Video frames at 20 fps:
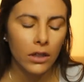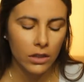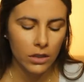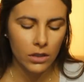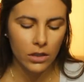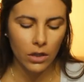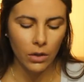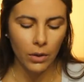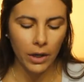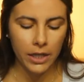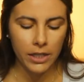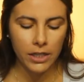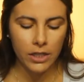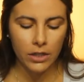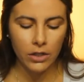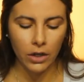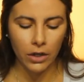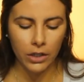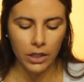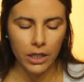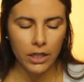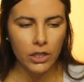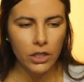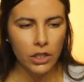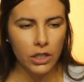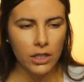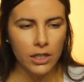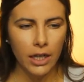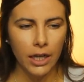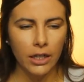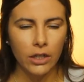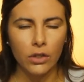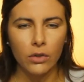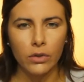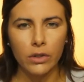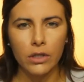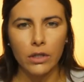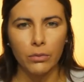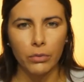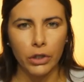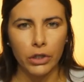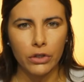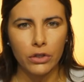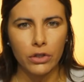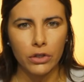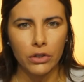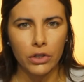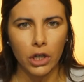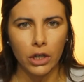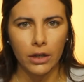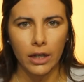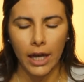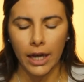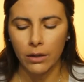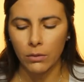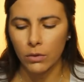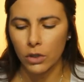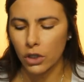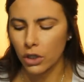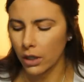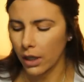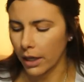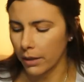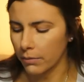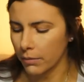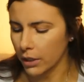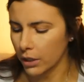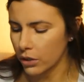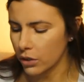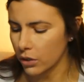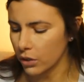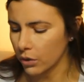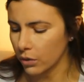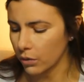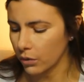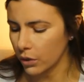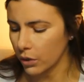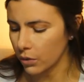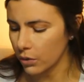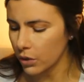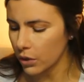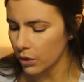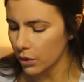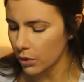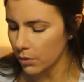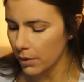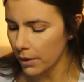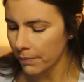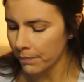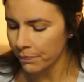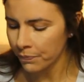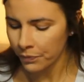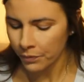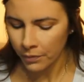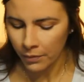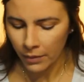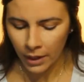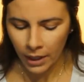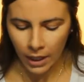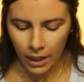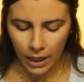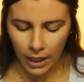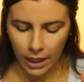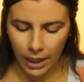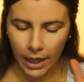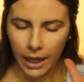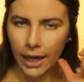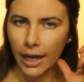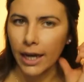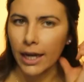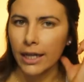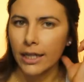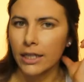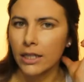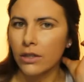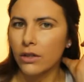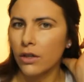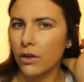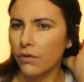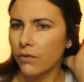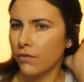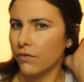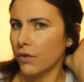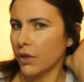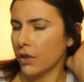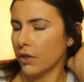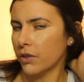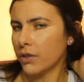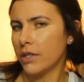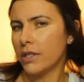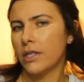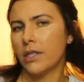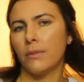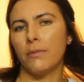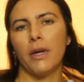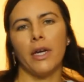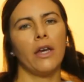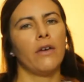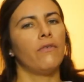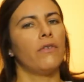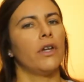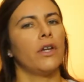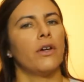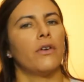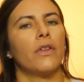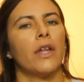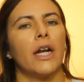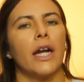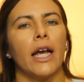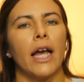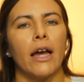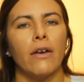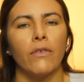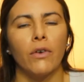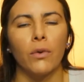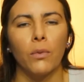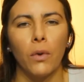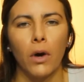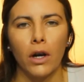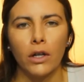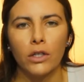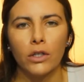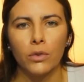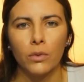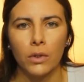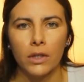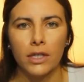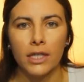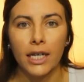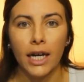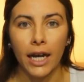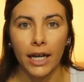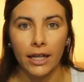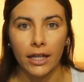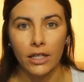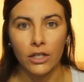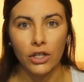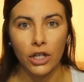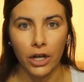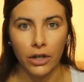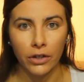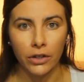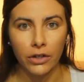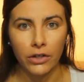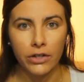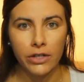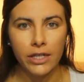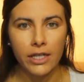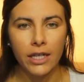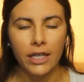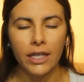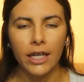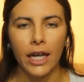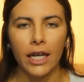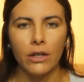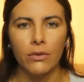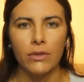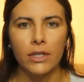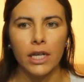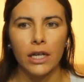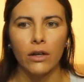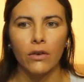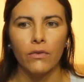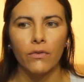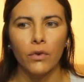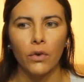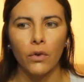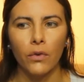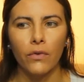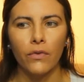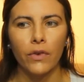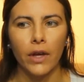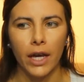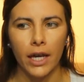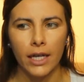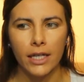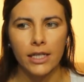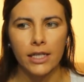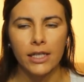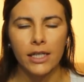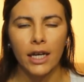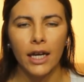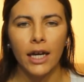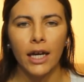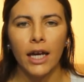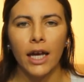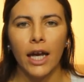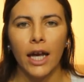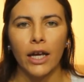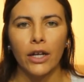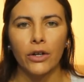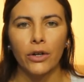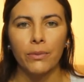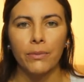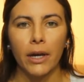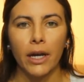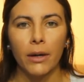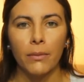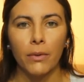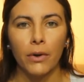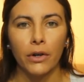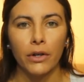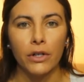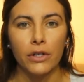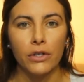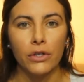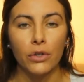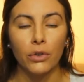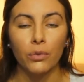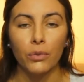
So I started just like doing some research online, which led me to YouTube. And the first makeup video that I ever watched was Kylie Jenner's, and it was like a full face, and her makeup artist